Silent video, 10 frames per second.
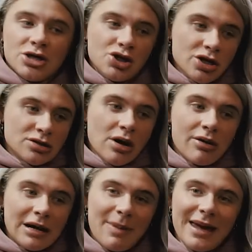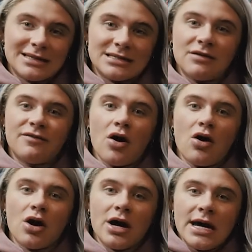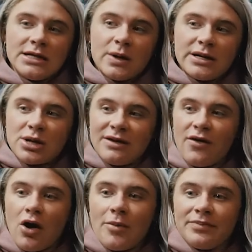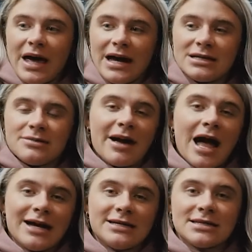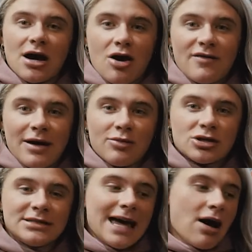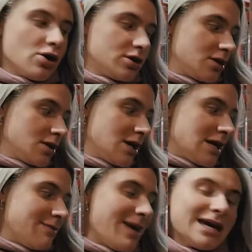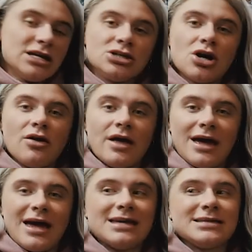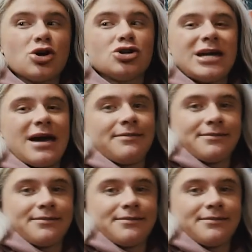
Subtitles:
Shows are already picked for 2024 and my eyes are very much set on making sure that it's a good year.